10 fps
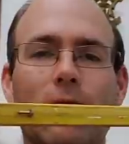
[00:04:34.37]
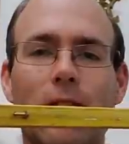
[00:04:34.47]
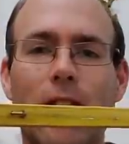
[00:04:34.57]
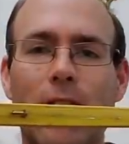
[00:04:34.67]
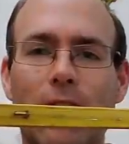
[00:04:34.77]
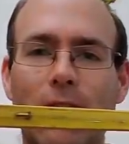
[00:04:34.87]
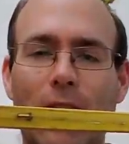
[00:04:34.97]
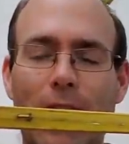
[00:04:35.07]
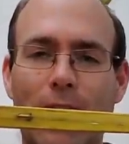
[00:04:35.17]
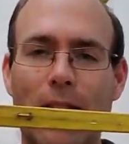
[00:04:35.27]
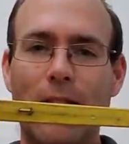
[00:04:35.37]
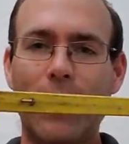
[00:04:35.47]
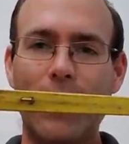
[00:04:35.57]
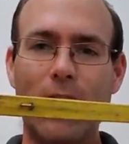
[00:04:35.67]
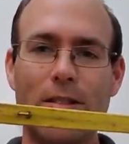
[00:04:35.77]
retainer line on
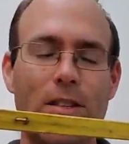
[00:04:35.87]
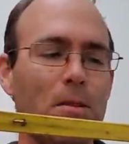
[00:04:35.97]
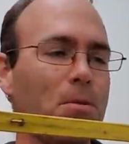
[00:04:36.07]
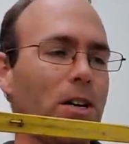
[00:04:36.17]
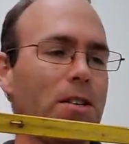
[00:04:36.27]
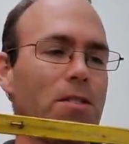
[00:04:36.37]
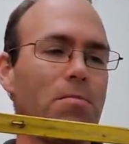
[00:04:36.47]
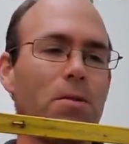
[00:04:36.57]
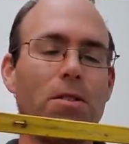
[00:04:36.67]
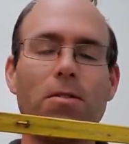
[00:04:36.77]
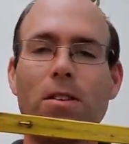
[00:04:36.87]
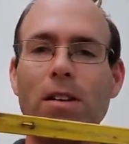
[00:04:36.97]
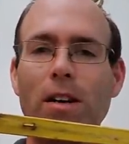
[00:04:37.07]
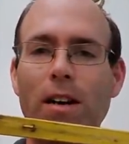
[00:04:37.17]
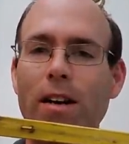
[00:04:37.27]
the uh, stabilizer broke,
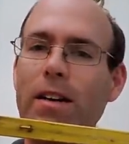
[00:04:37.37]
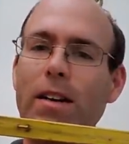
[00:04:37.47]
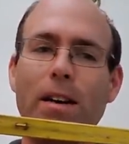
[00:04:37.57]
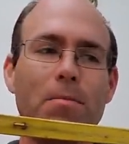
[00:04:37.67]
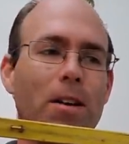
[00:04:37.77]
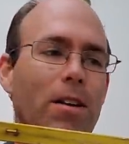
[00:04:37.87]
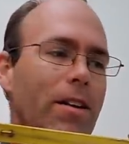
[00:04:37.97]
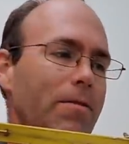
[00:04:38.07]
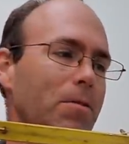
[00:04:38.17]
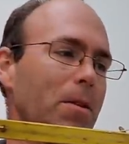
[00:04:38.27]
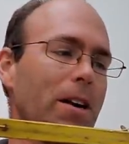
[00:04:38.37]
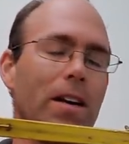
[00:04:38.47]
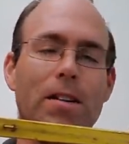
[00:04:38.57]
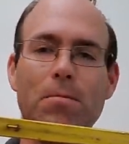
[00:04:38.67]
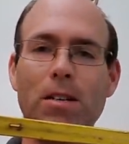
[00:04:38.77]
and it came down after about
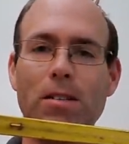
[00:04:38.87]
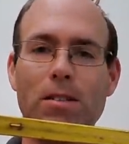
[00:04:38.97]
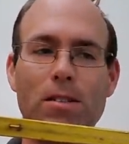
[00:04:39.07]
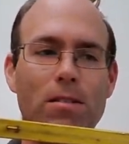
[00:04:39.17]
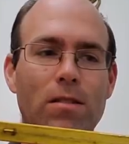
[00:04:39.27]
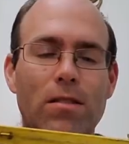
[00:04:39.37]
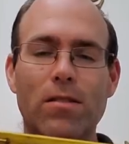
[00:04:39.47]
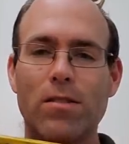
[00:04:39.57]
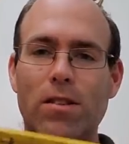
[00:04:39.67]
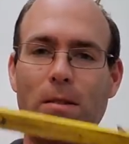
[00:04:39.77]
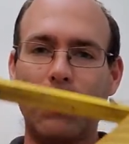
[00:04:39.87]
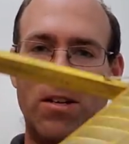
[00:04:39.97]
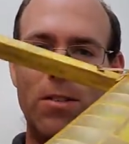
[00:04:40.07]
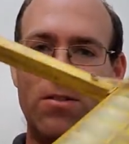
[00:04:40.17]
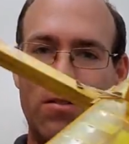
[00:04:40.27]
eight months. The
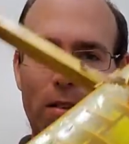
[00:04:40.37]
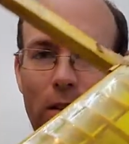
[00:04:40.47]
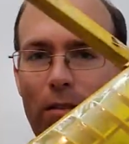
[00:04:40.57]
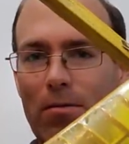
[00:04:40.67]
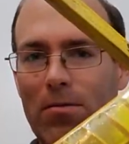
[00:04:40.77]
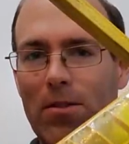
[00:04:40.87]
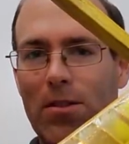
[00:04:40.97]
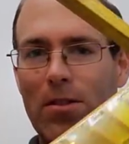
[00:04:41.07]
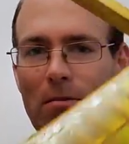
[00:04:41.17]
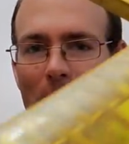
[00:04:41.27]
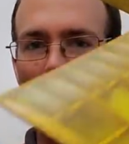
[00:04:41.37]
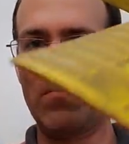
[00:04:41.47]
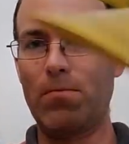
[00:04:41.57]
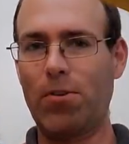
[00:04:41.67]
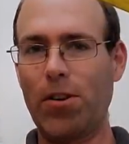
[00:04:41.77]
stabilizer, you know, looks
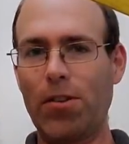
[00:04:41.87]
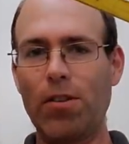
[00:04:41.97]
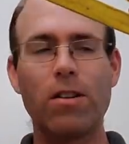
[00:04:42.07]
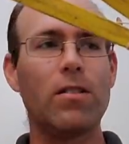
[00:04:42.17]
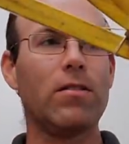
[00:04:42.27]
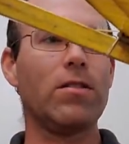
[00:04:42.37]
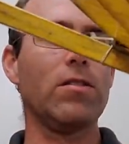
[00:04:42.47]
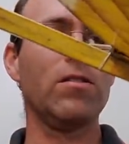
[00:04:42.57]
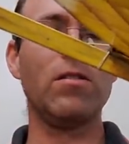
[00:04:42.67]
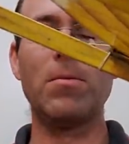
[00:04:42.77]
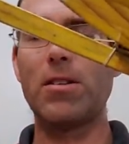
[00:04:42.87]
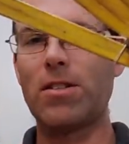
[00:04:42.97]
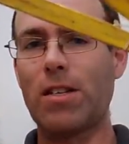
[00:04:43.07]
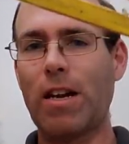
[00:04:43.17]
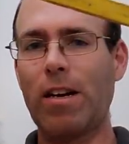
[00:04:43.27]
pretty good. There's a little bit of
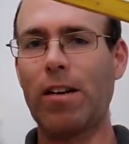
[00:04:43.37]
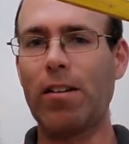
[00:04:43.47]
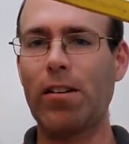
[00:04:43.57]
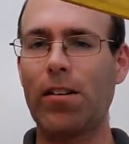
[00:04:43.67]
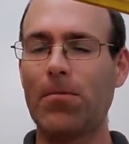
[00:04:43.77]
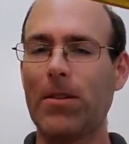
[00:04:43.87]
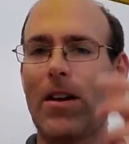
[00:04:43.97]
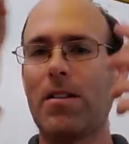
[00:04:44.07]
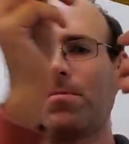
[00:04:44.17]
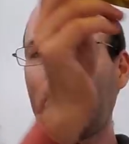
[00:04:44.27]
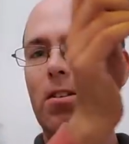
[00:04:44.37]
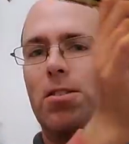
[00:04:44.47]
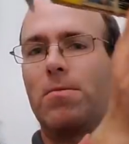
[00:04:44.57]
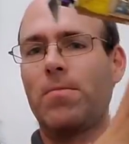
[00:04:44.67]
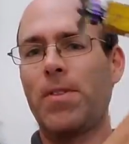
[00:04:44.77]
staining in here, but not
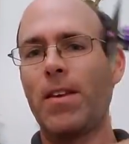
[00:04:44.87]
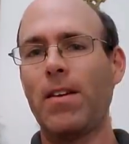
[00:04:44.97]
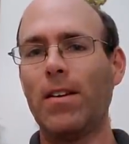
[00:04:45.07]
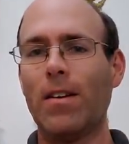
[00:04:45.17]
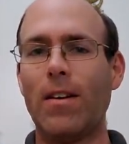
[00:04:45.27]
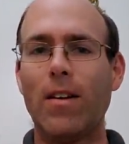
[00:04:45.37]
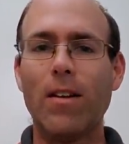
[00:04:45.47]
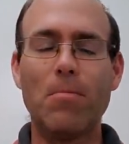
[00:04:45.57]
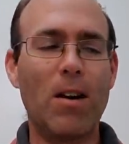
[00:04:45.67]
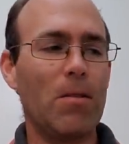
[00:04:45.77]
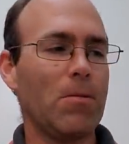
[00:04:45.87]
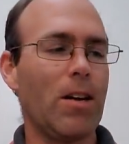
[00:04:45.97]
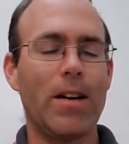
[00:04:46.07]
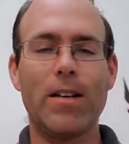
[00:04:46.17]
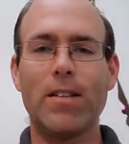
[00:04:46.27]
much. Bottom
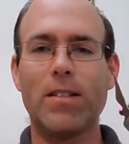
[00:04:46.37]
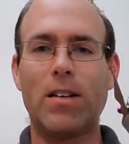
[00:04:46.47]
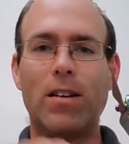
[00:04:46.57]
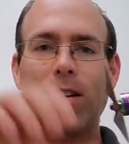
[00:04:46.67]
line is,